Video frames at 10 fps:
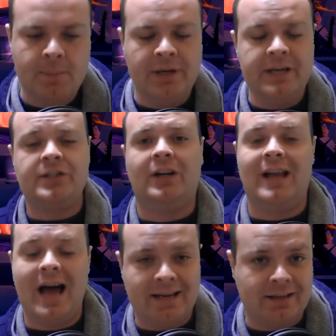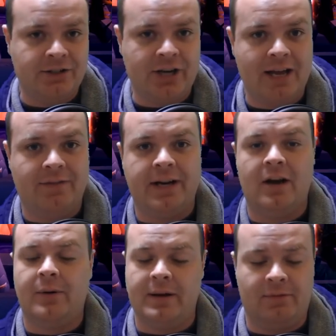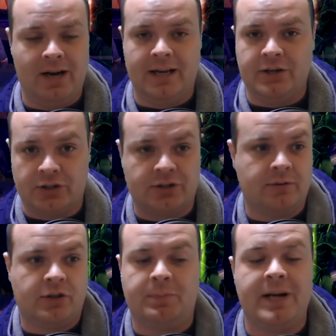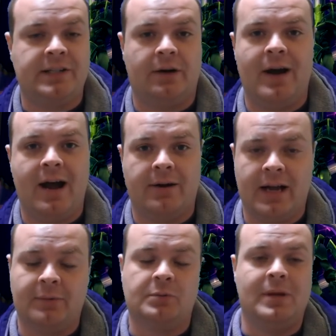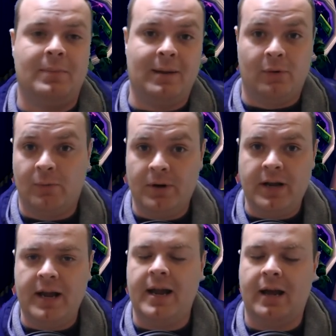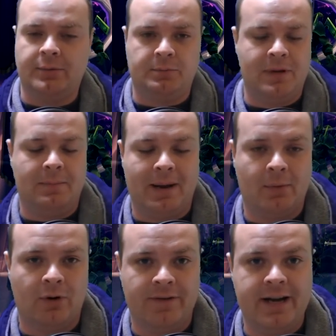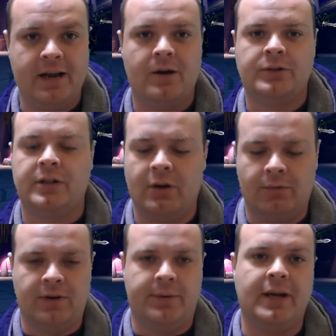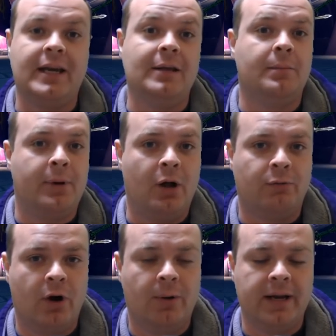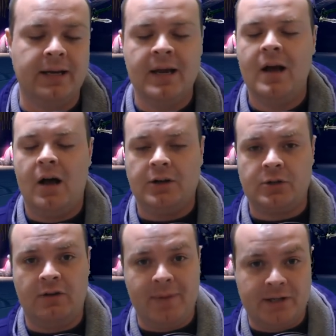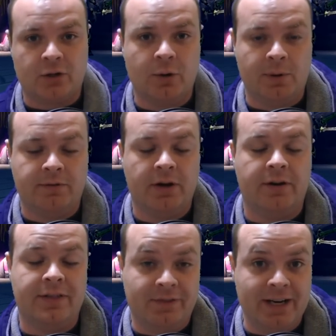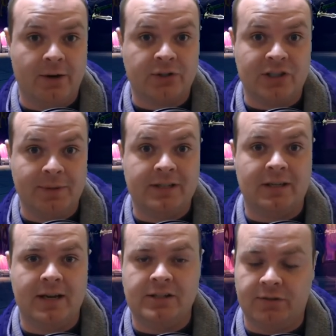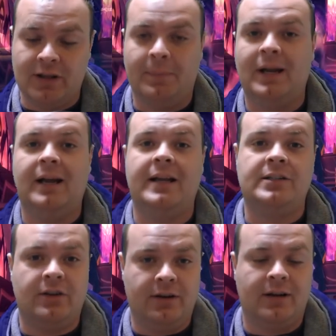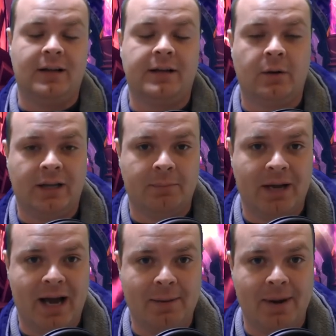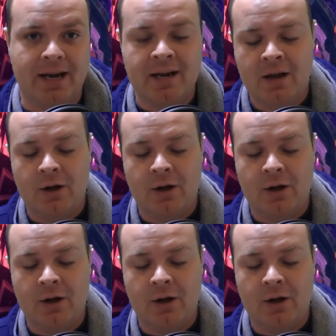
please like and share the video. It really just spreads it around. It helps me make more money. It helps me make more videos and hopefully we can keep the ball rolling. Also, I've made a couple of other videos similar to this. They're in the playlist so you can click a link behind me.